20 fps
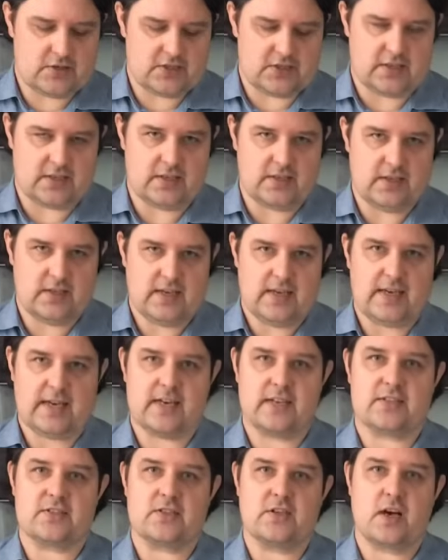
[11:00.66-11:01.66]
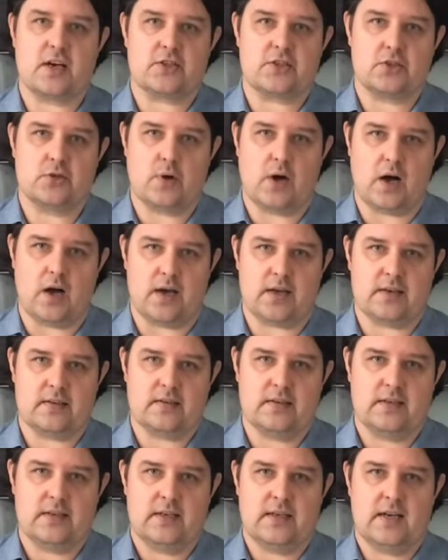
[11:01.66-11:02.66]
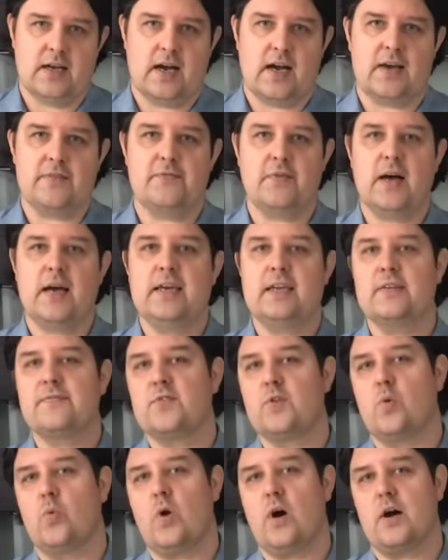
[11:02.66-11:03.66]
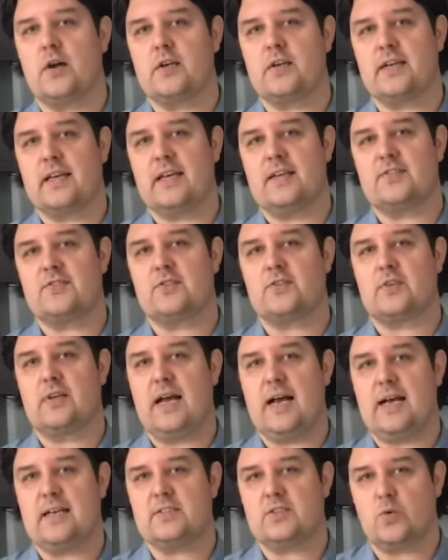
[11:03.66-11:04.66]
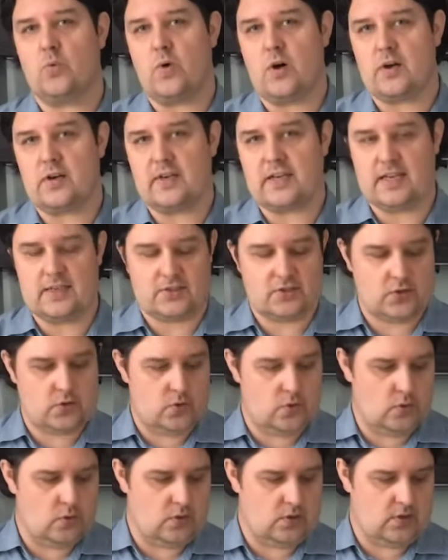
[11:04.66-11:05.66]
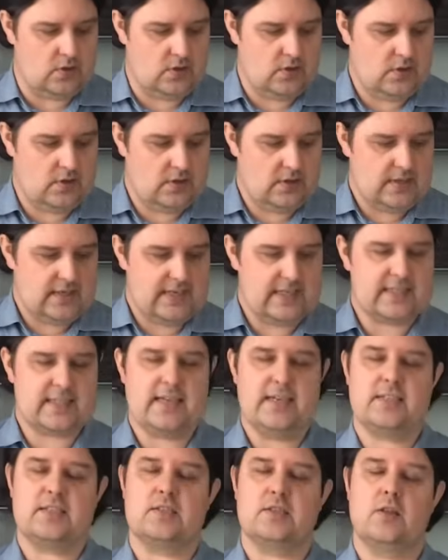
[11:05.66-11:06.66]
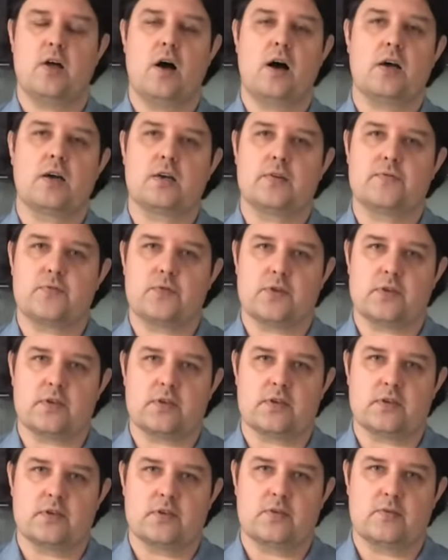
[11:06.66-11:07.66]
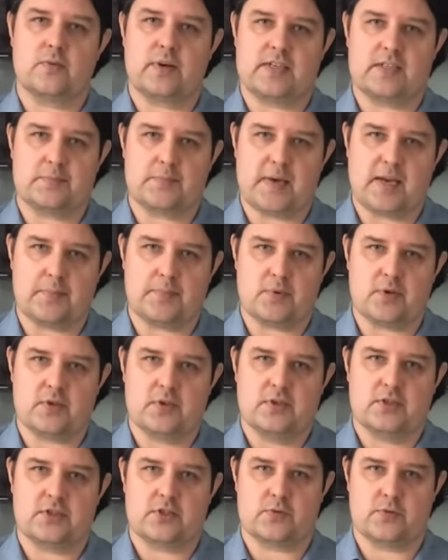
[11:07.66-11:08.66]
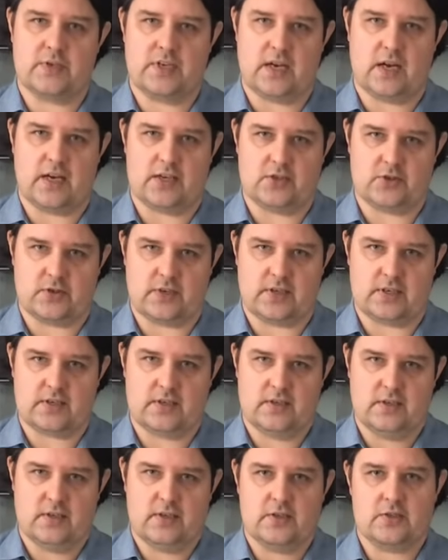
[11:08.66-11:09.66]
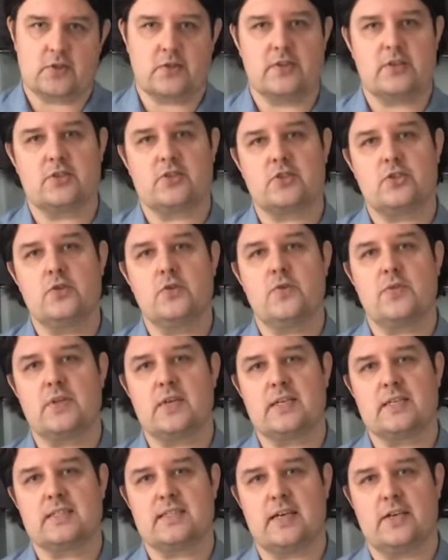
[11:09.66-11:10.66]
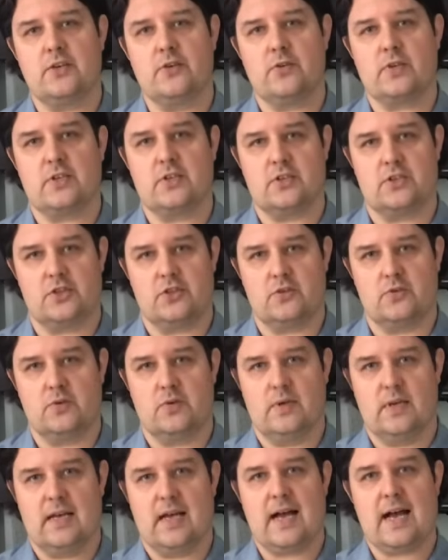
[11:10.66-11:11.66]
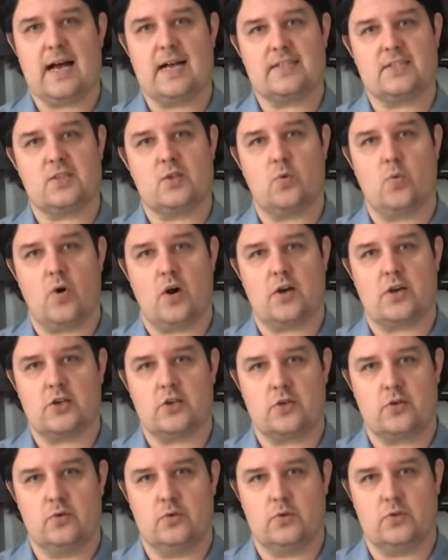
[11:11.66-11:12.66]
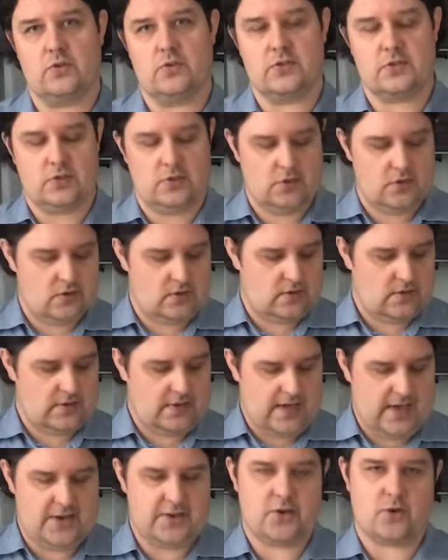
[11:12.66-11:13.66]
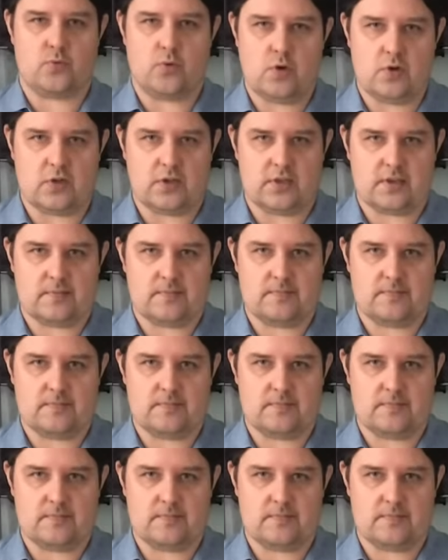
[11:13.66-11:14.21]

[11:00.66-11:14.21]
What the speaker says: in and it's not too hot. I find if as the water gets cool, it takes longer for the rice paper to rehydrate. So there's two things that you can do as the water cools and you're rolling.